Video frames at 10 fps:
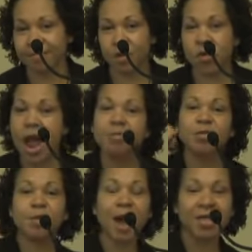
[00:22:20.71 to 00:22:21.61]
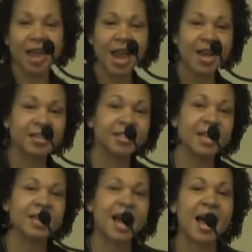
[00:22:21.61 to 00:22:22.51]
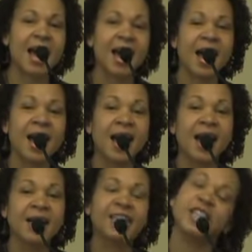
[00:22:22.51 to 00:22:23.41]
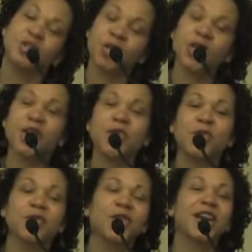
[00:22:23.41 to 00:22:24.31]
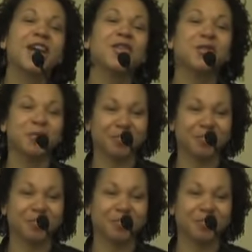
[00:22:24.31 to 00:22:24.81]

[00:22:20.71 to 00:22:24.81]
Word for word: grabs me by the hand and said, did you think we would forget you?